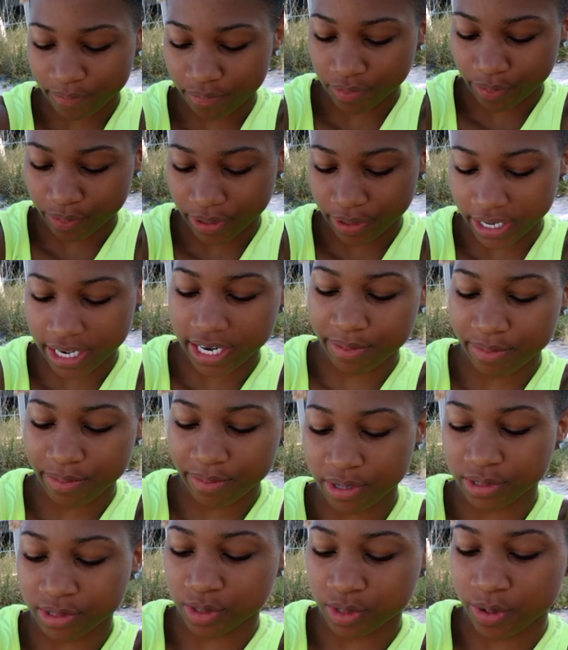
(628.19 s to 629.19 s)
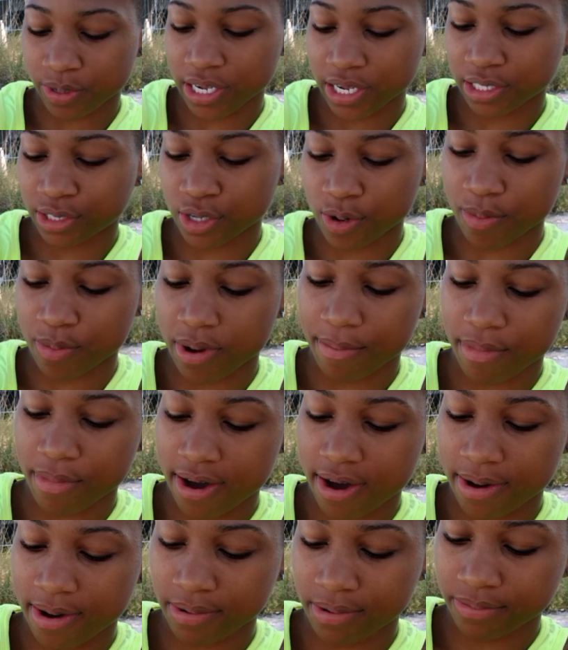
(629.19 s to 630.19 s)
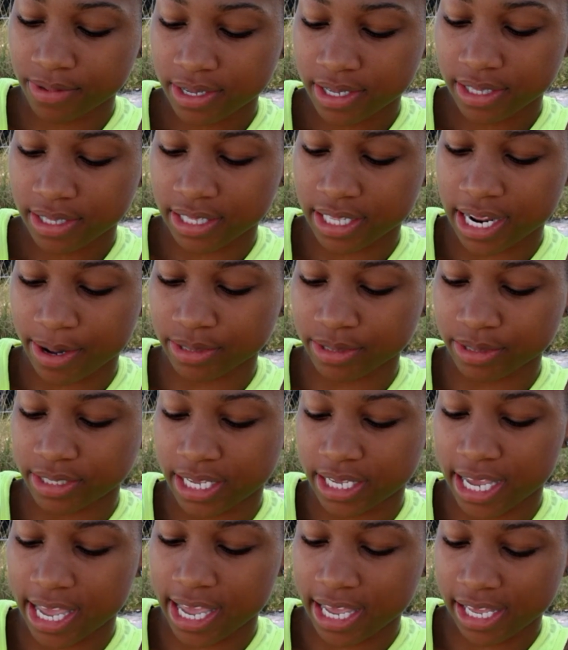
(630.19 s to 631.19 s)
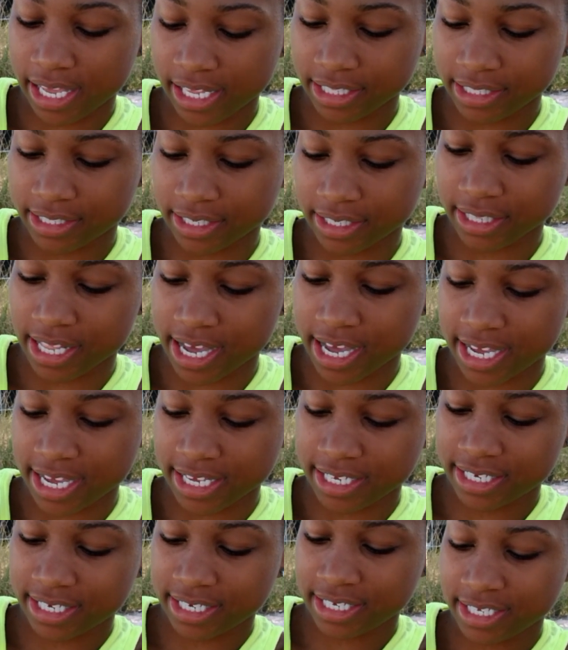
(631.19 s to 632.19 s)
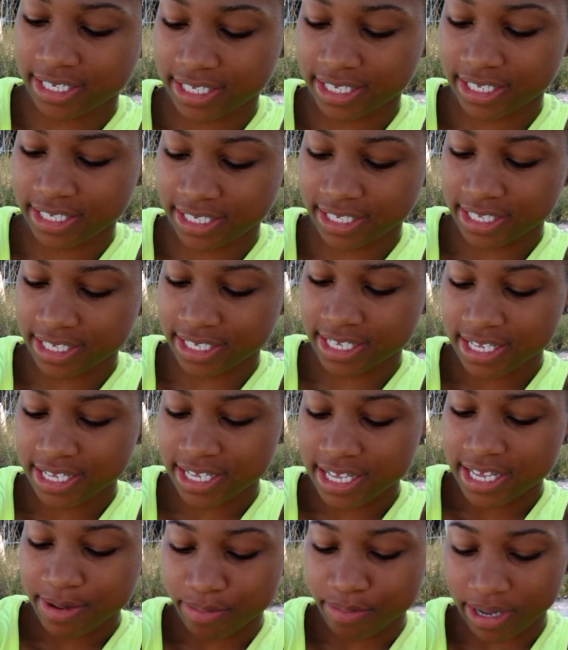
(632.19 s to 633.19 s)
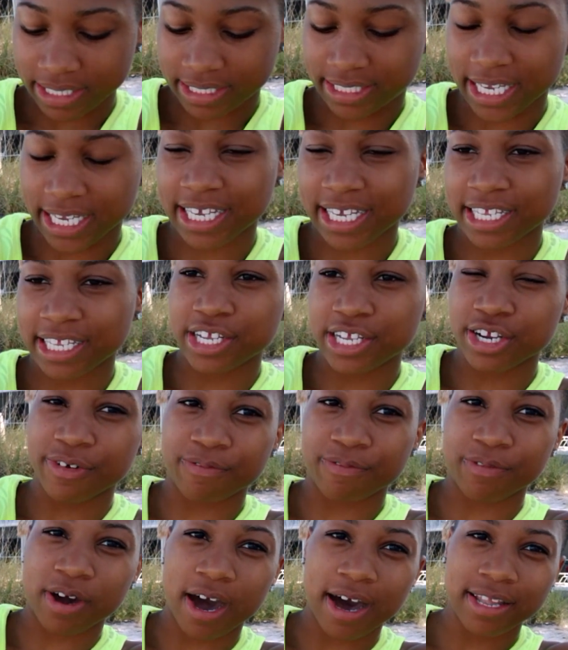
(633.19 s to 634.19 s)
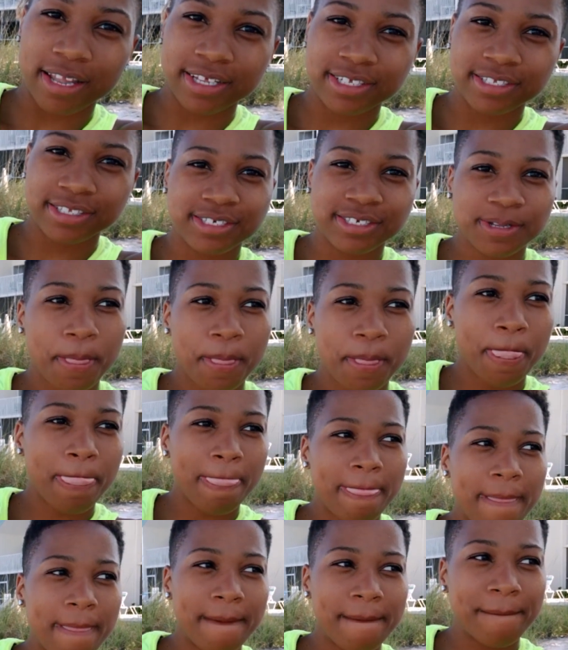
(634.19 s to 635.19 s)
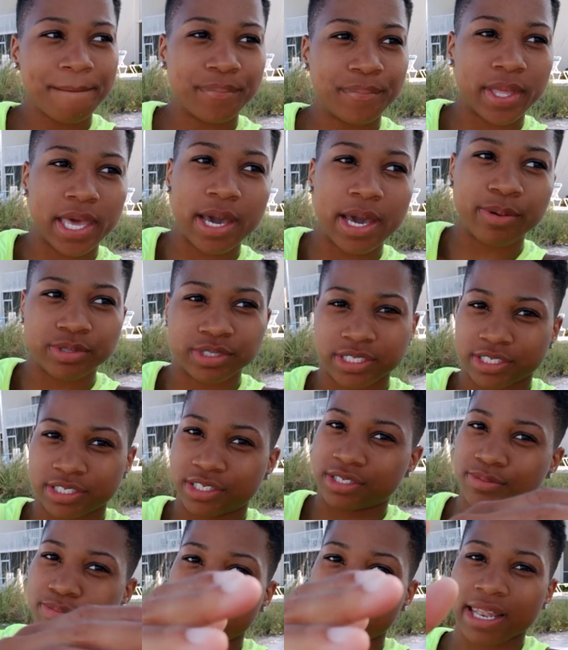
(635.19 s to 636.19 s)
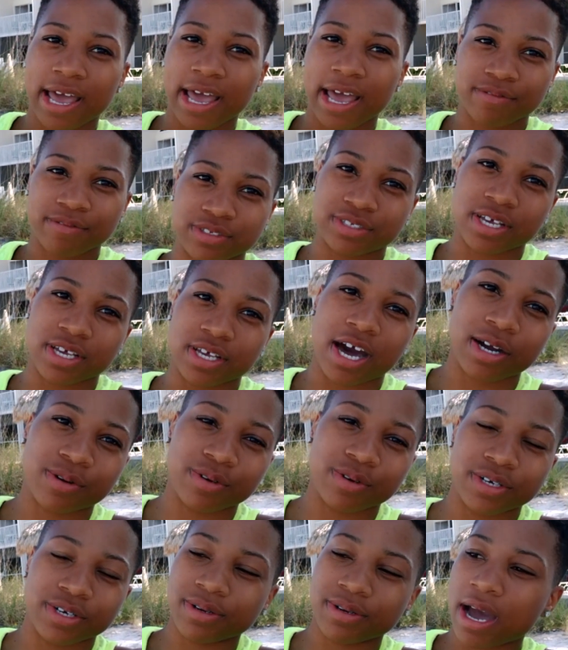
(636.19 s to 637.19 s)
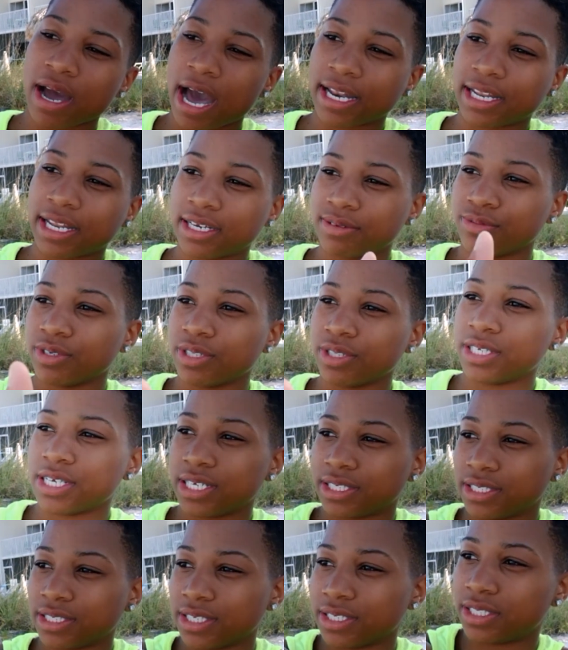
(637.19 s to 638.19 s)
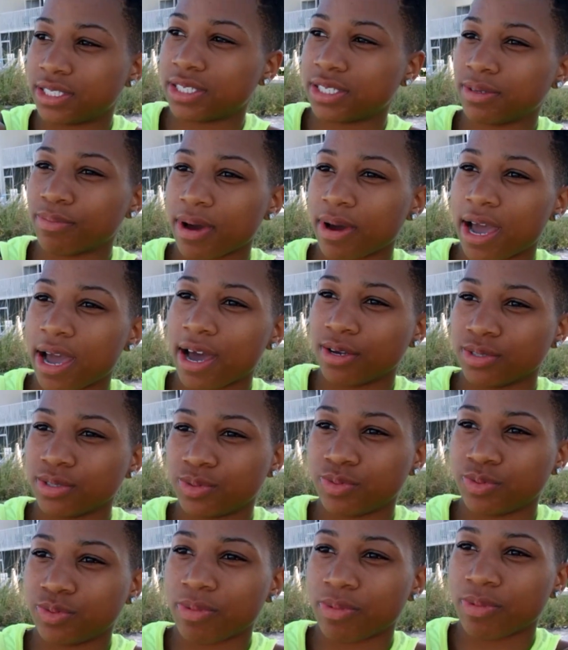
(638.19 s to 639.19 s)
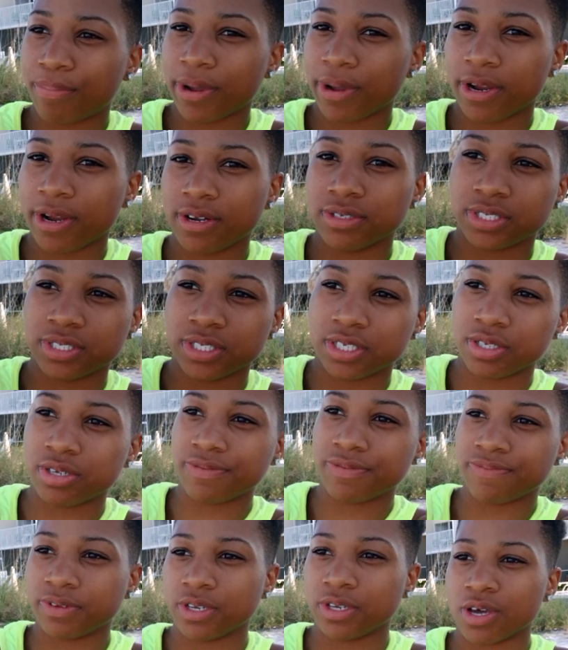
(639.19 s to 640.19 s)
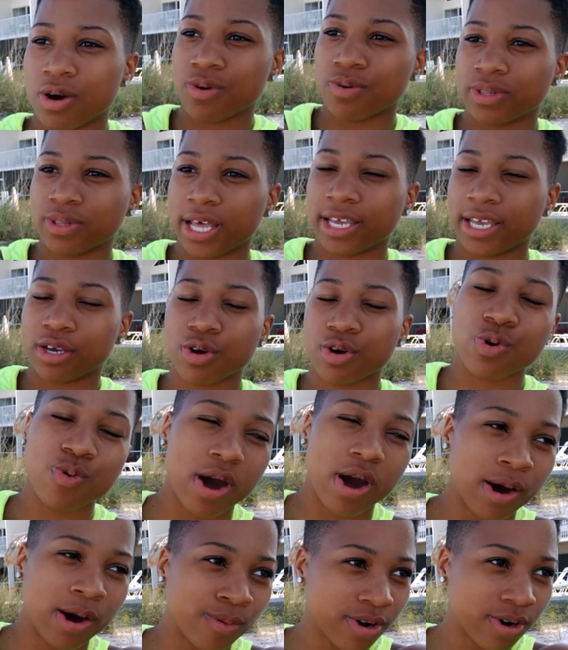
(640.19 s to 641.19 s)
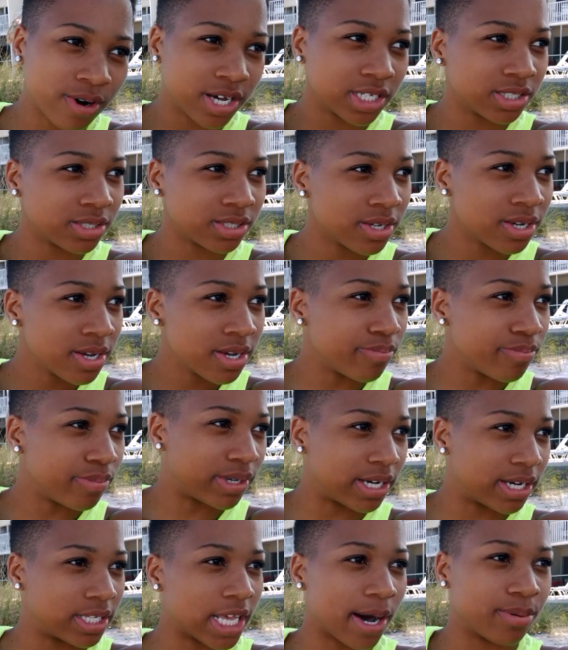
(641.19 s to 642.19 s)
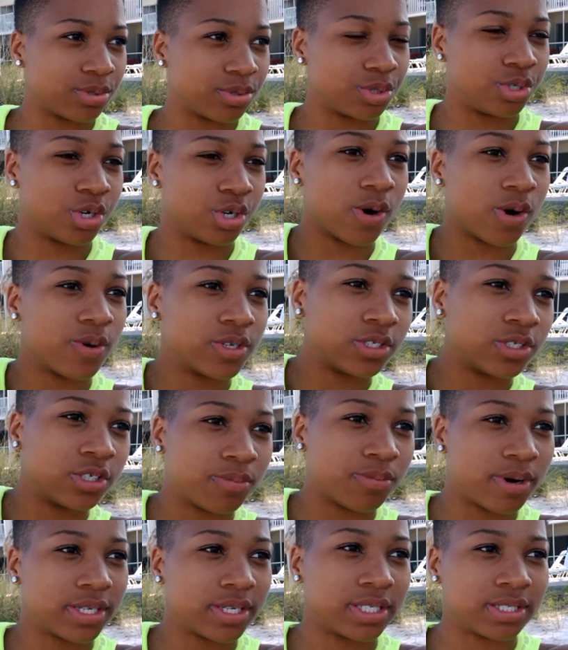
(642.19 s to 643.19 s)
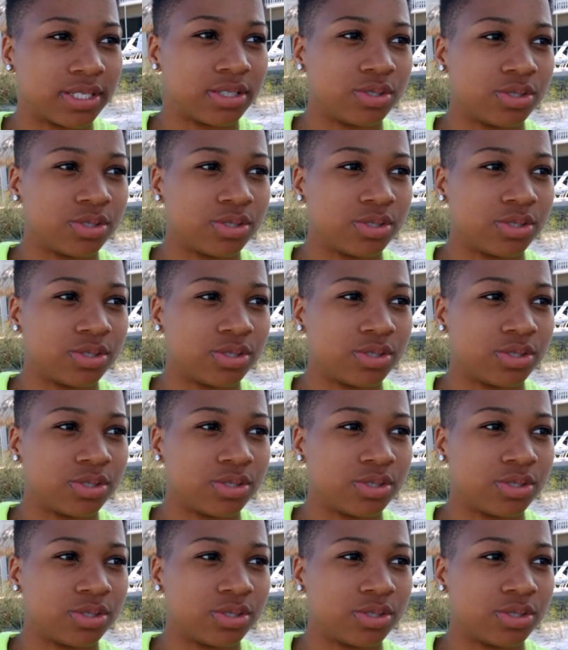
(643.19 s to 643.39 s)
the beginning of middle school when I told my mom that I was gay until like my second year of college, it was just, my life was just awkward. I didn't really exist in my house. My parents didn't even know like who I was because I was growing so much